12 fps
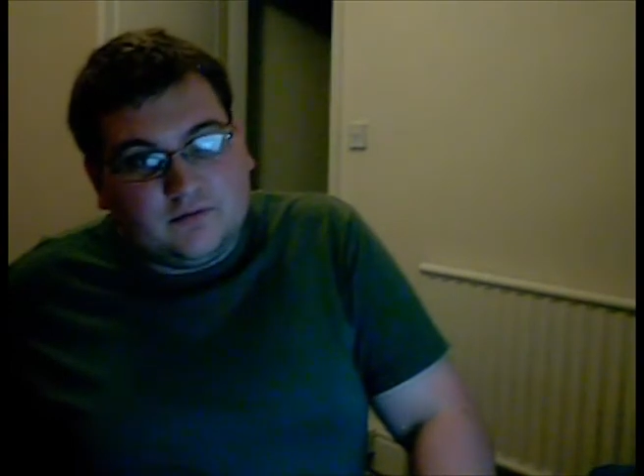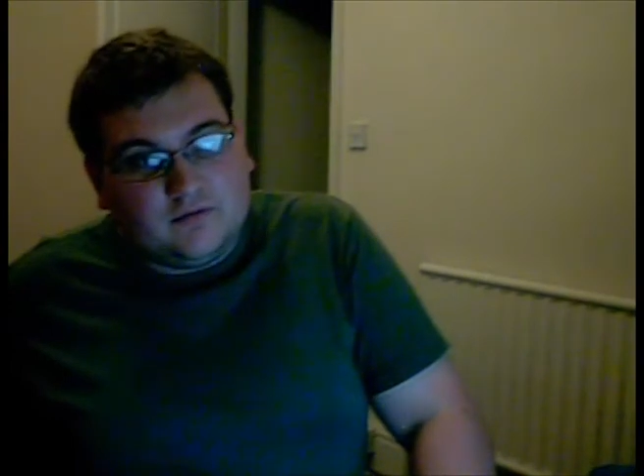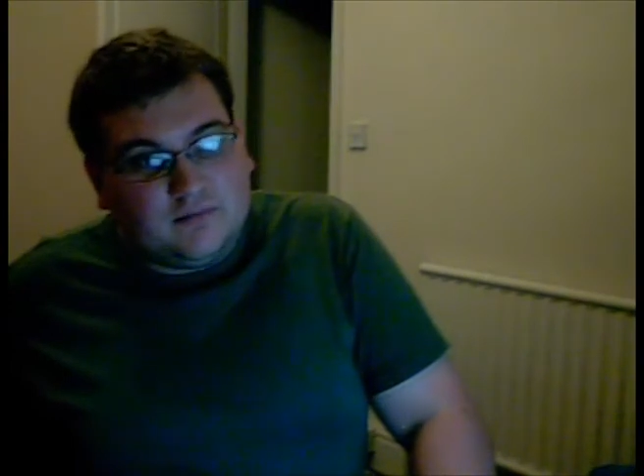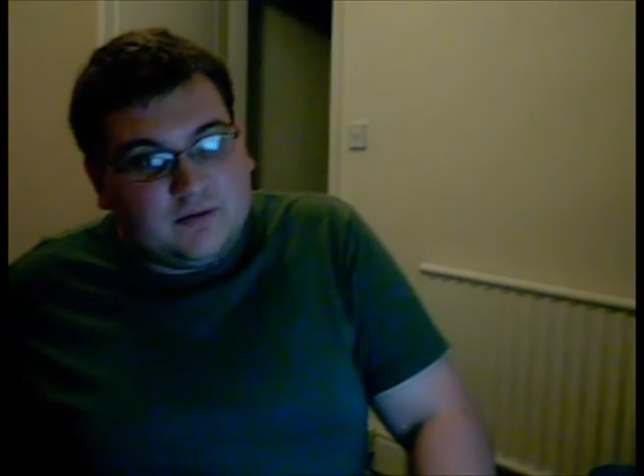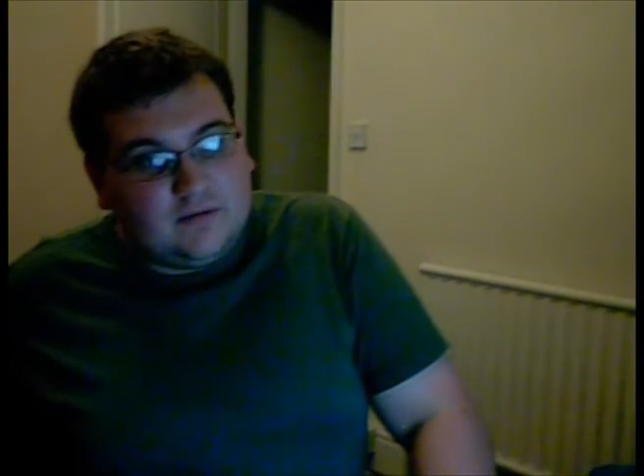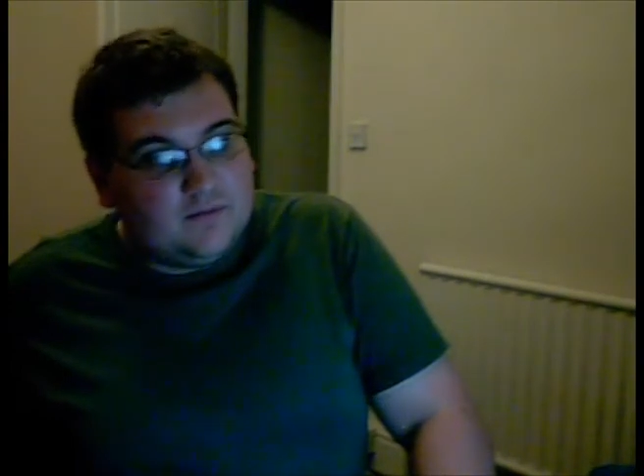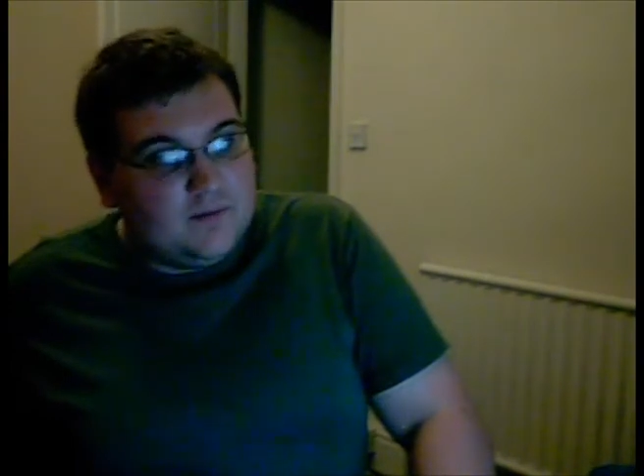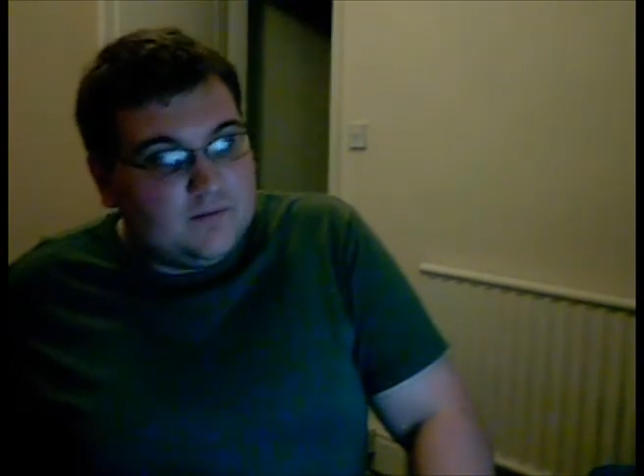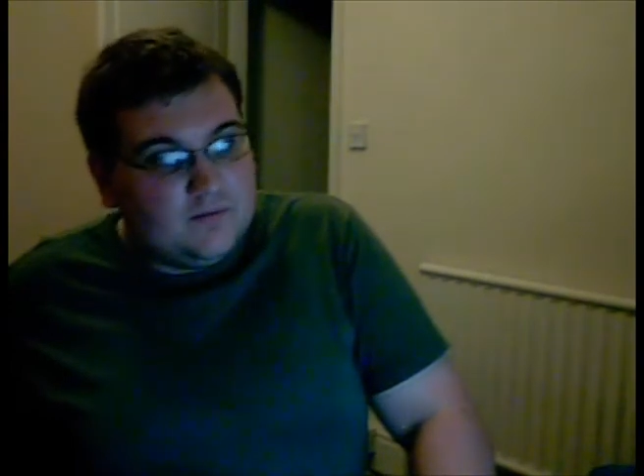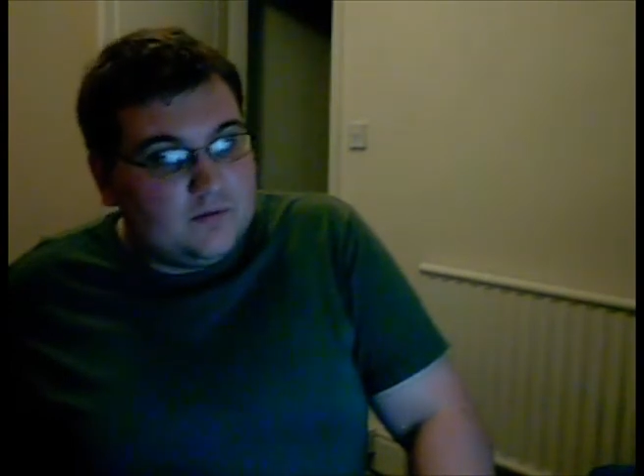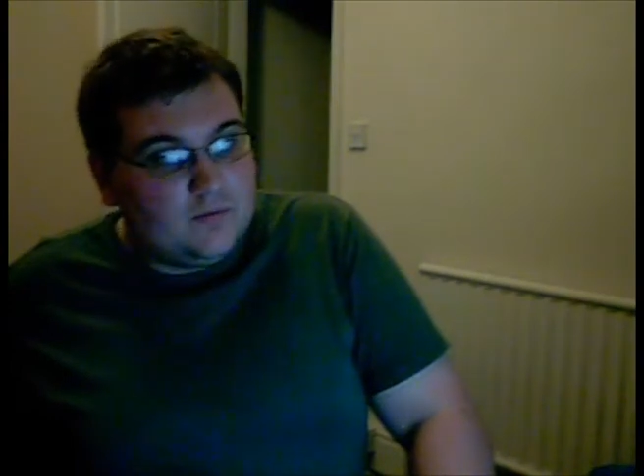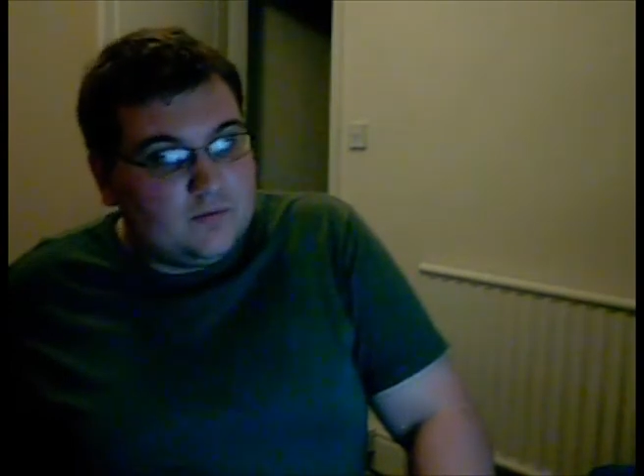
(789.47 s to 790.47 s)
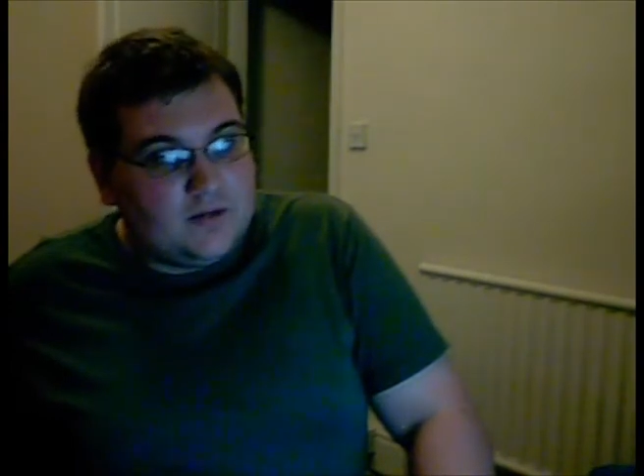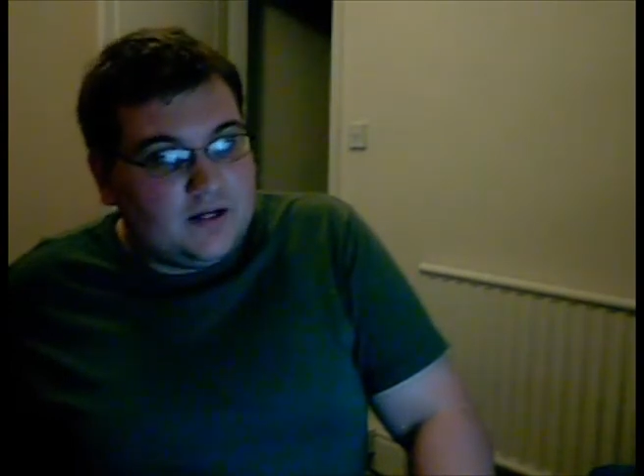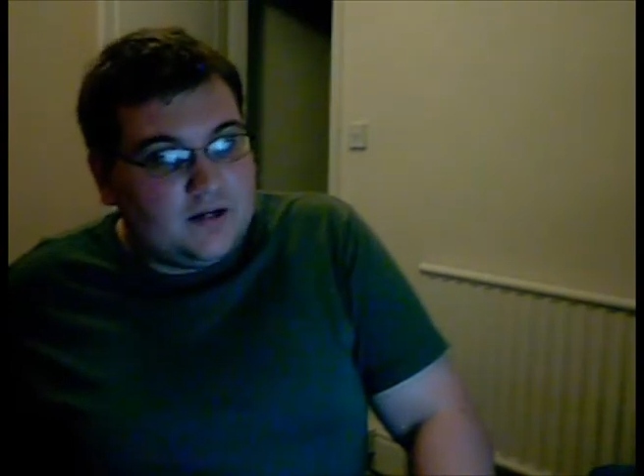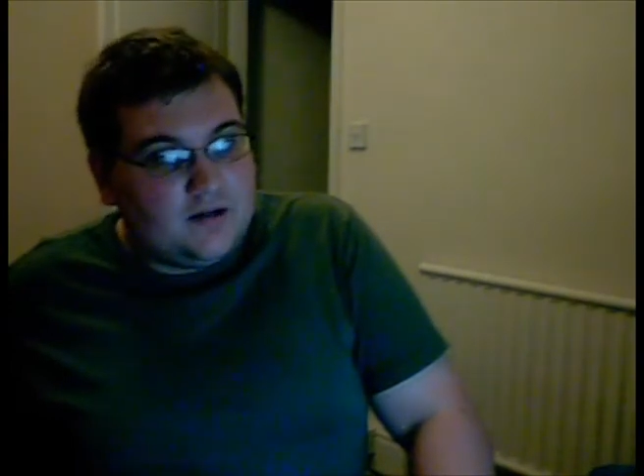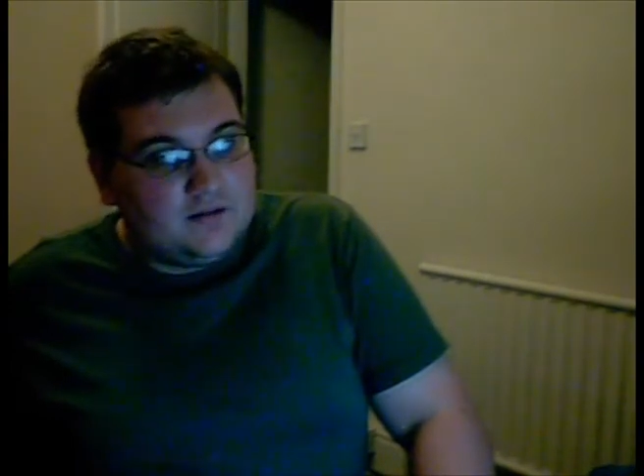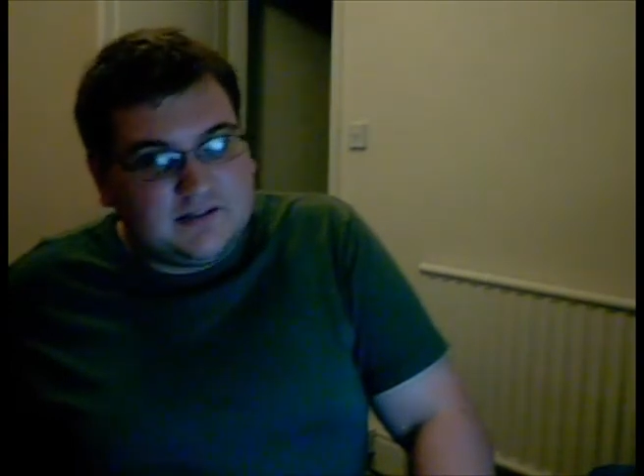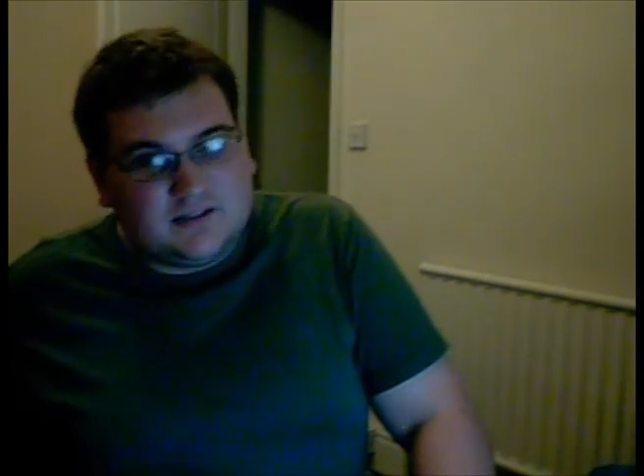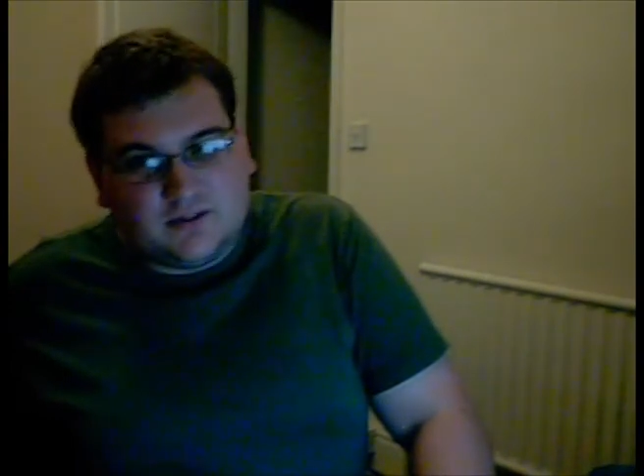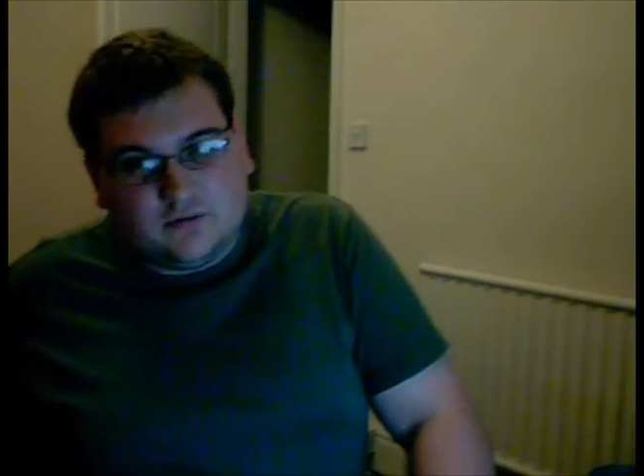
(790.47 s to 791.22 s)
people don't know what Netcars is, it's